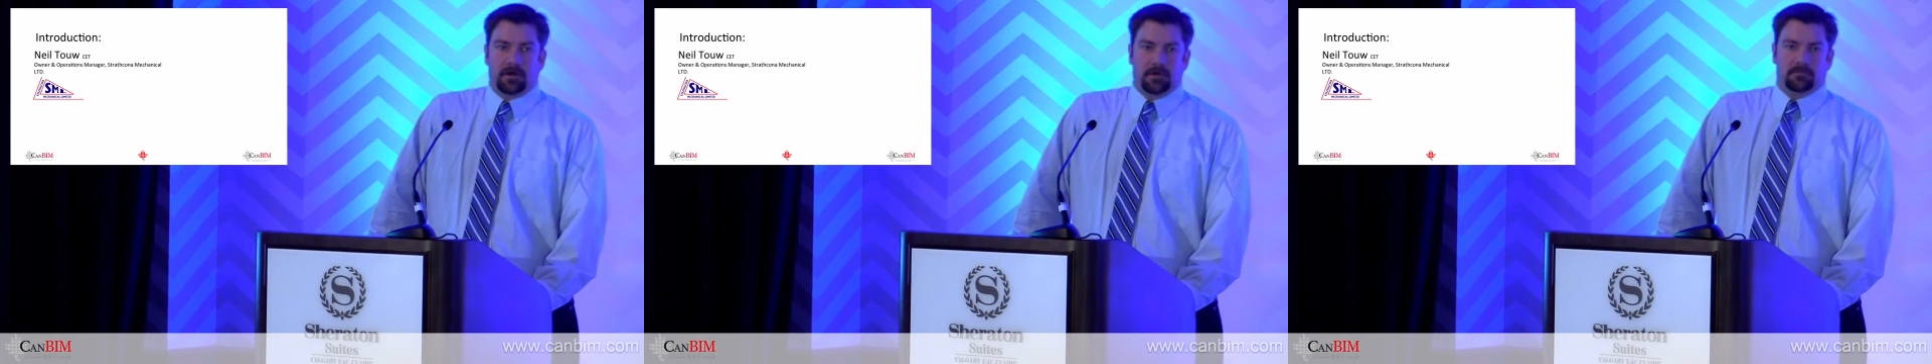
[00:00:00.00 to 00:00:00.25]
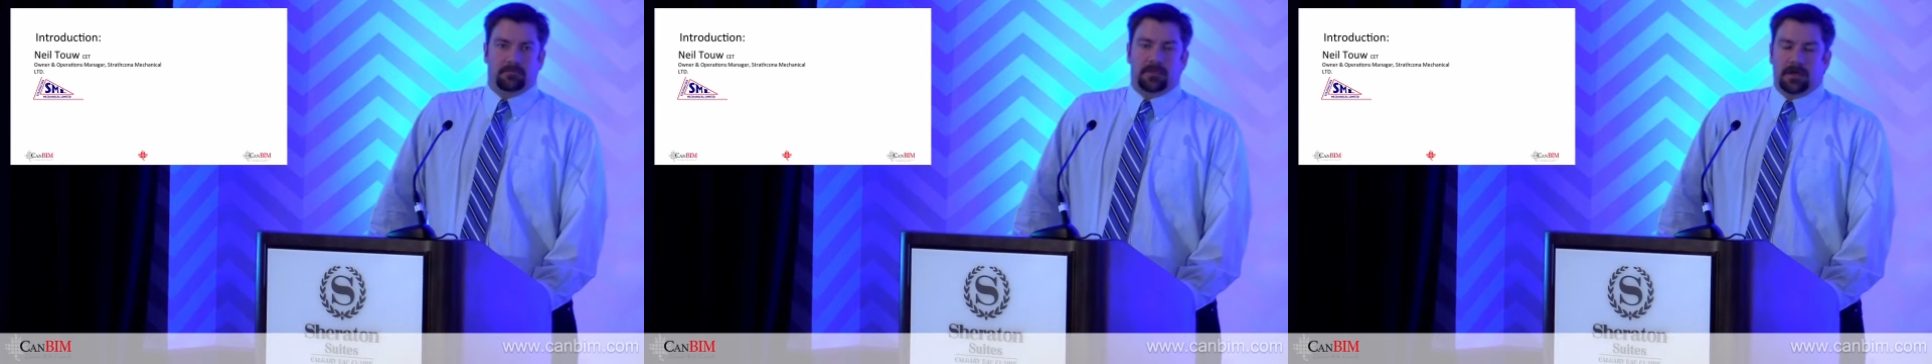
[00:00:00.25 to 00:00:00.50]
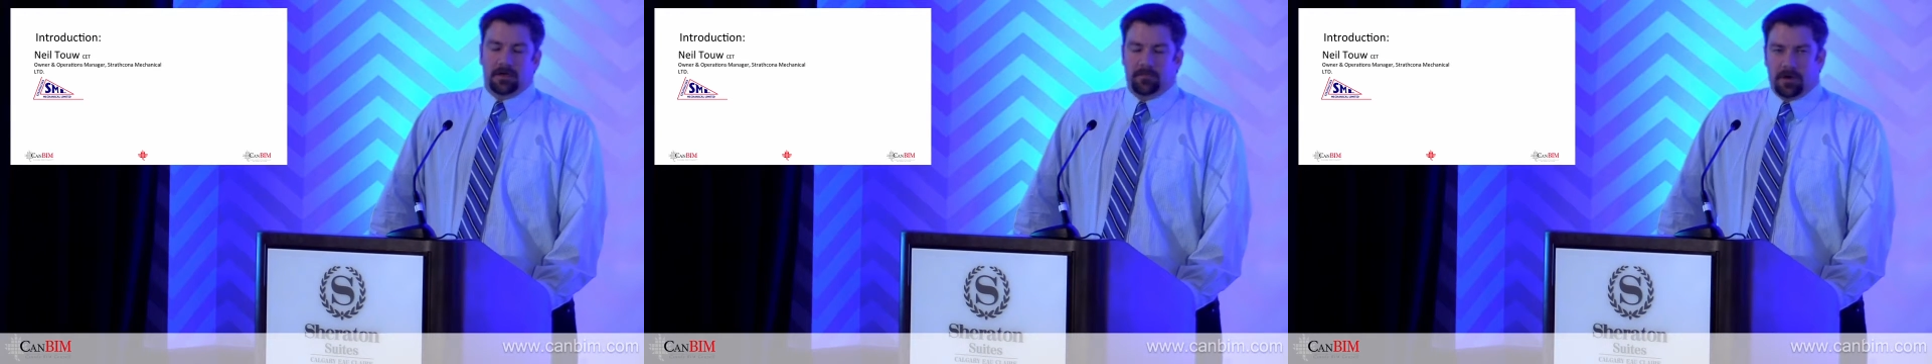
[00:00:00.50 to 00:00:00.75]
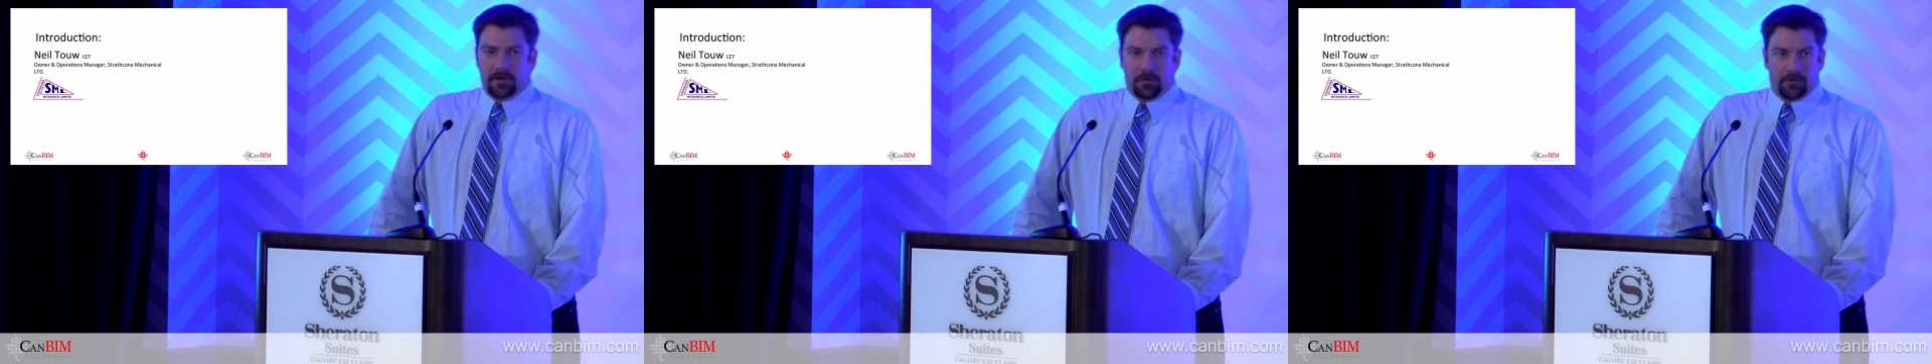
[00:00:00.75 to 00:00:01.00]
I'm
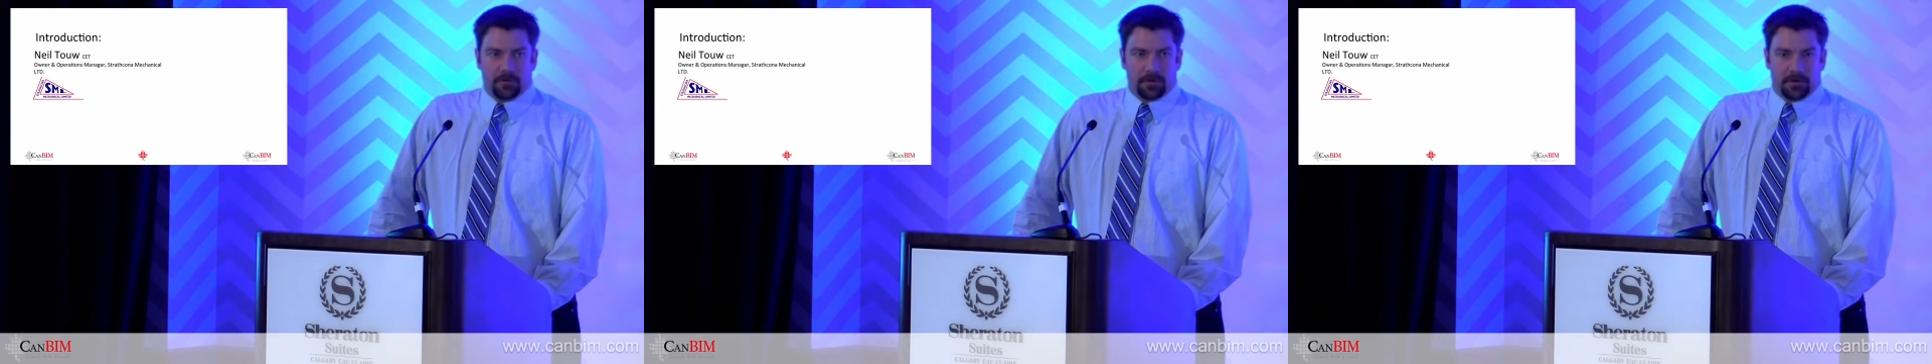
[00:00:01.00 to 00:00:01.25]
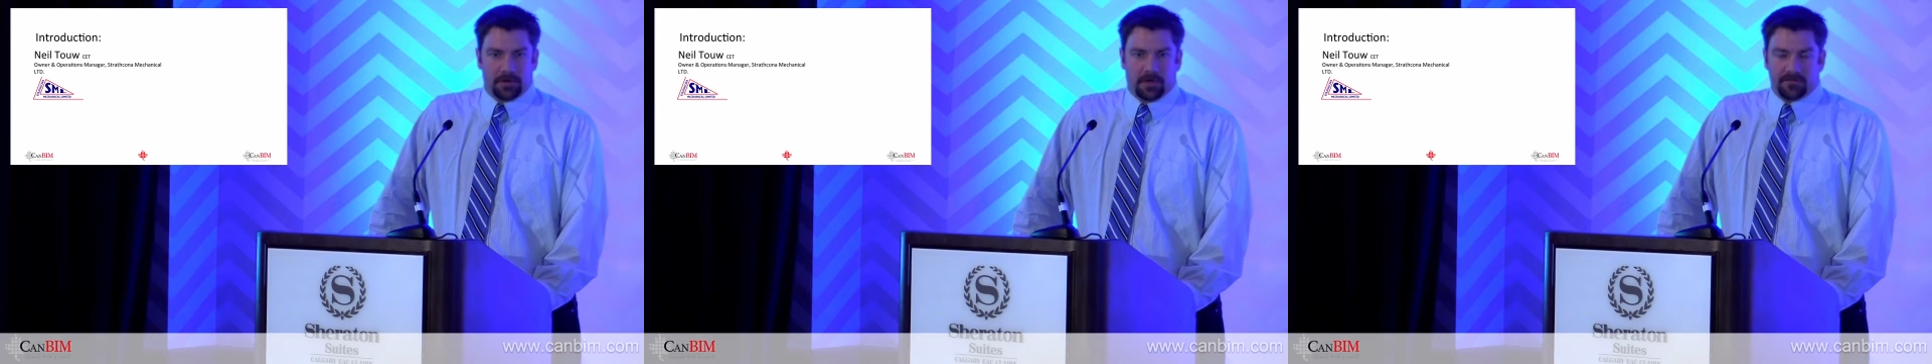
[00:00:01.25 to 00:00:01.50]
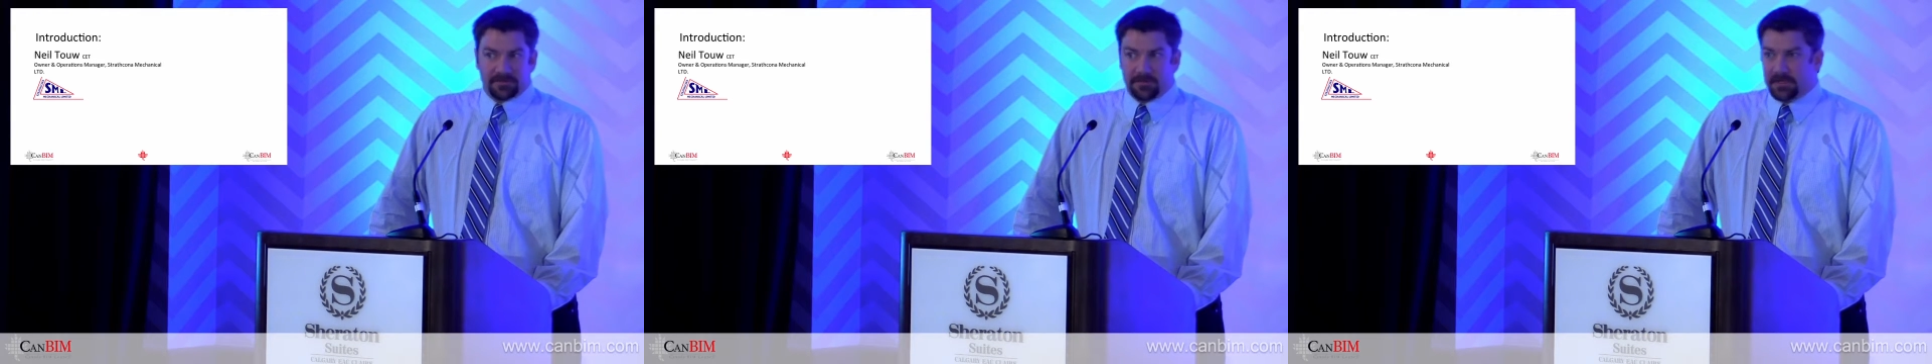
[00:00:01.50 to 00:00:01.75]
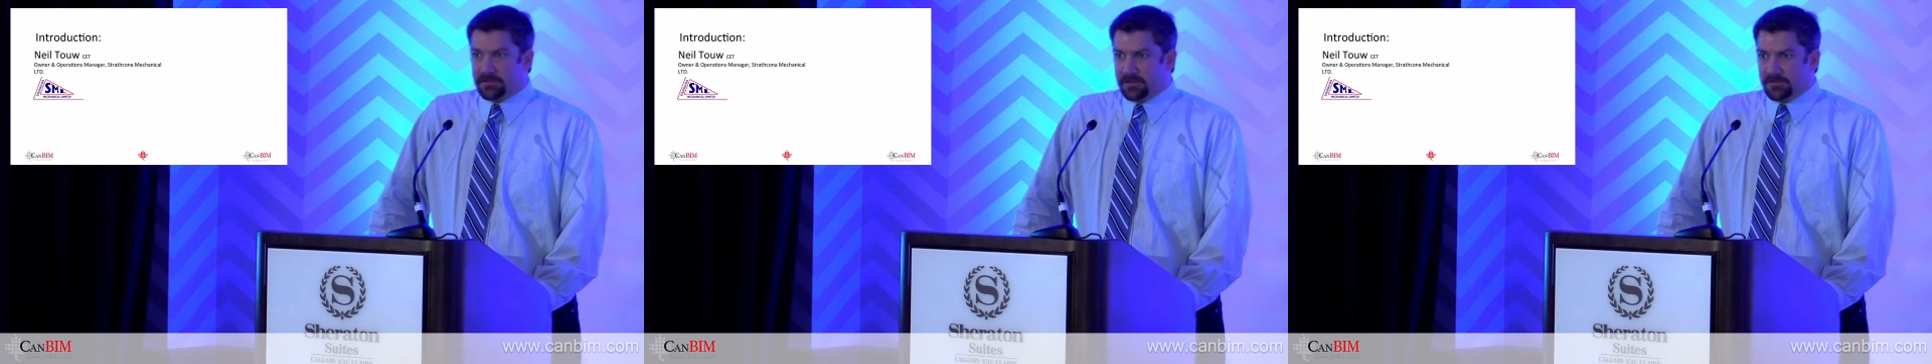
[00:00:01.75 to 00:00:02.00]
part owner and office
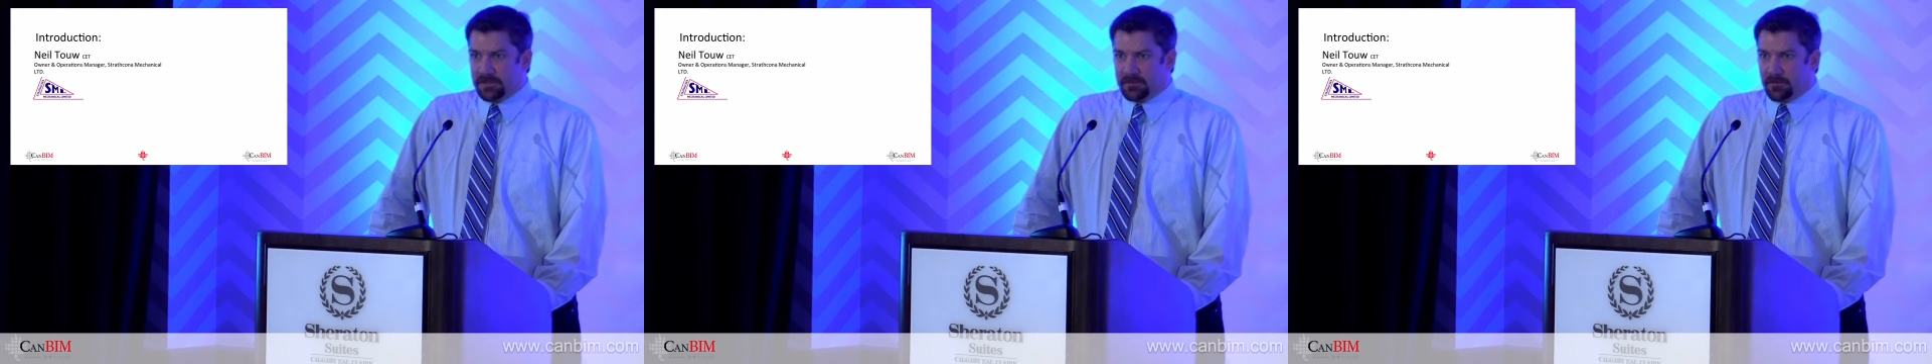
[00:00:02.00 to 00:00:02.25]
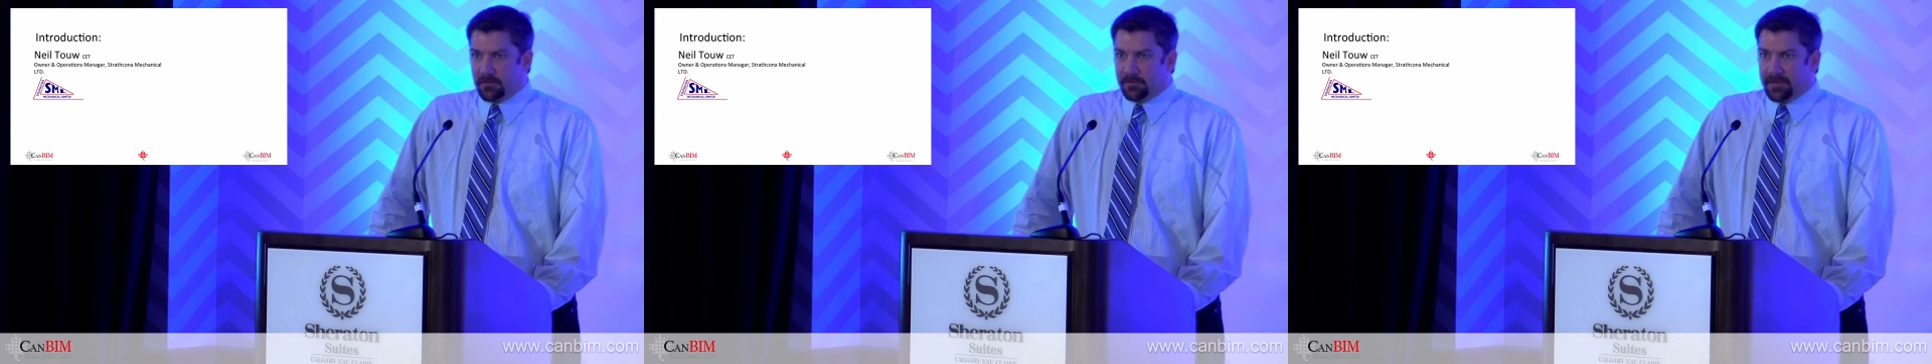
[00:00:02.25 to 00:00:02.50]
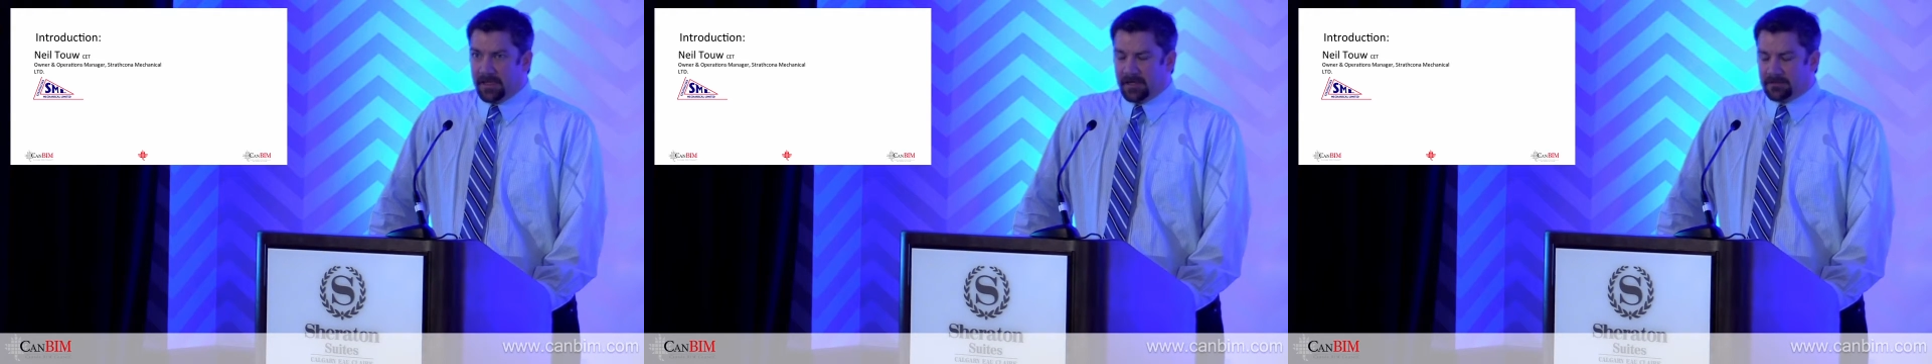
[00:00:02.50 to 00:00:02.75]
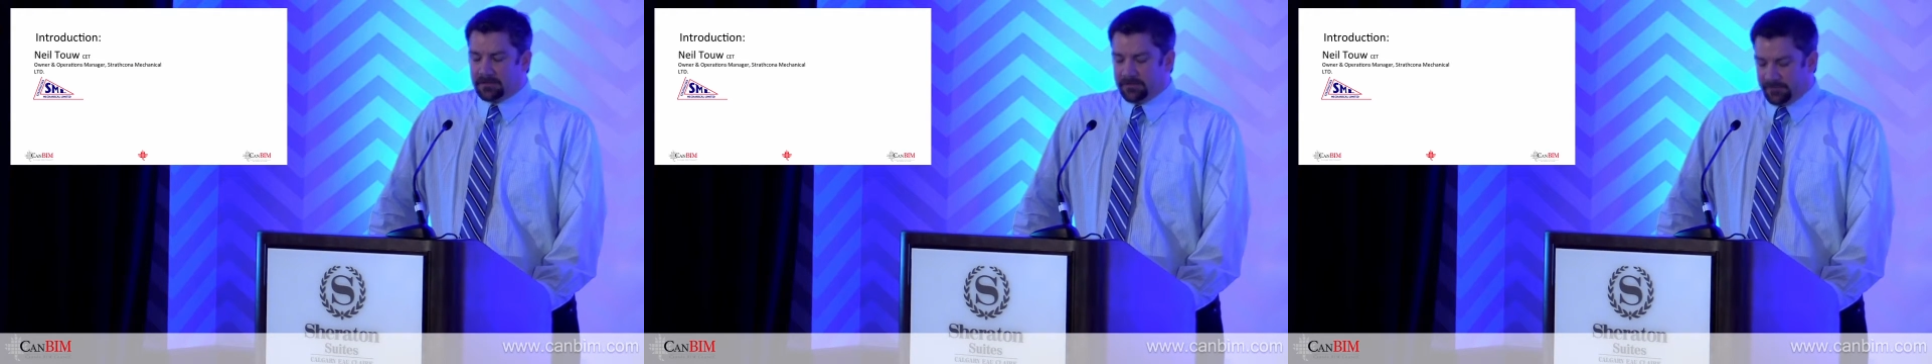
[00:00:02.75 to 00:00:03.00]
manager at Strathcona
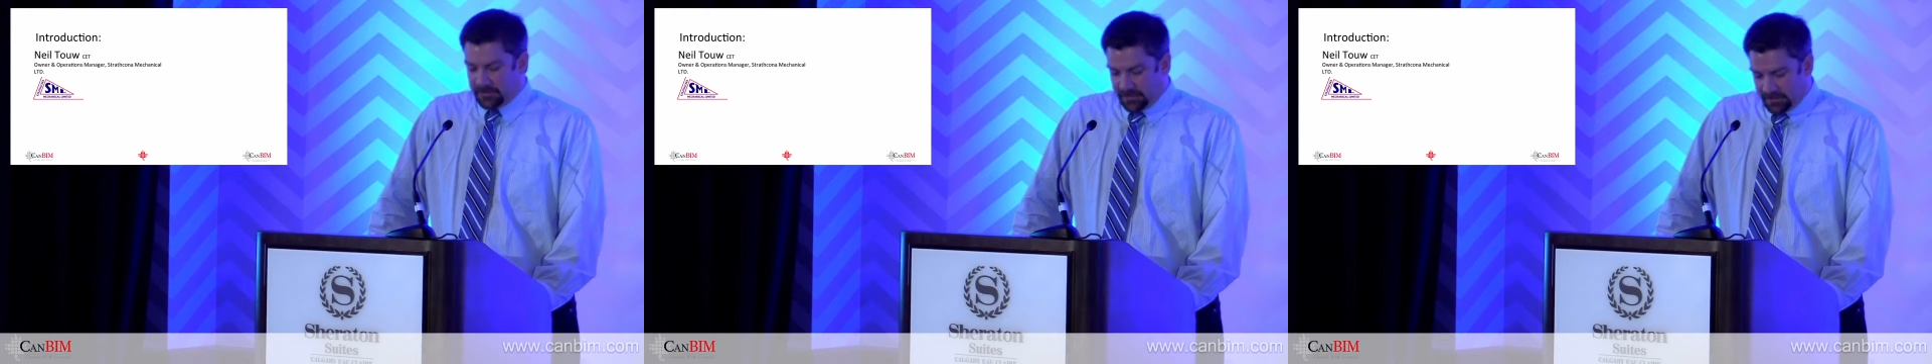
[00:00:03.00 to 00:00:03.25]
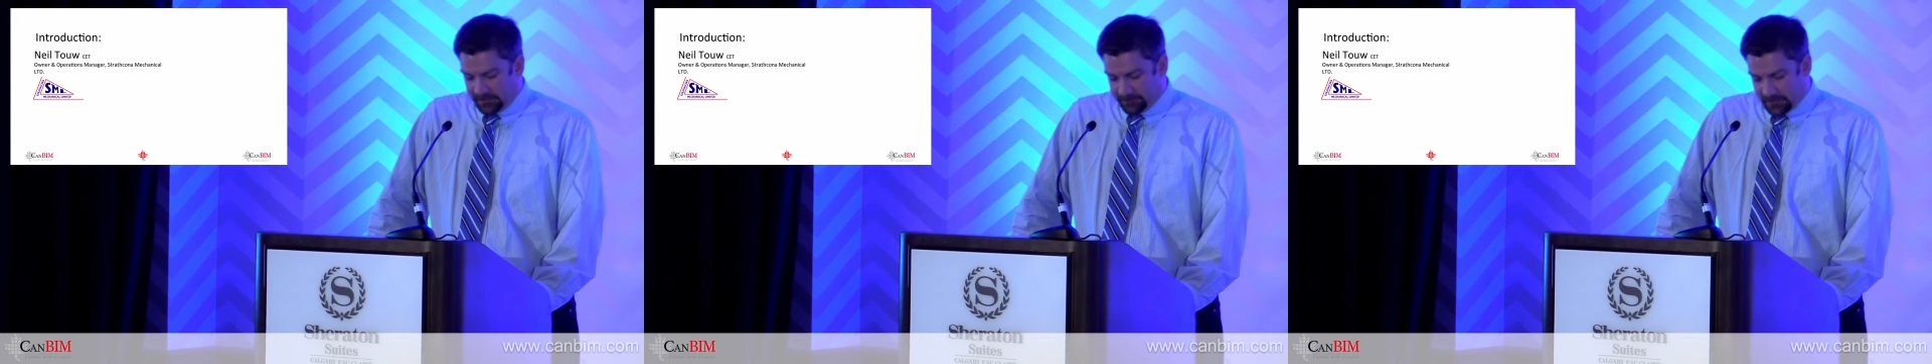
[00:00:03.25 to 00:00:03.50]
Mechanical Limited.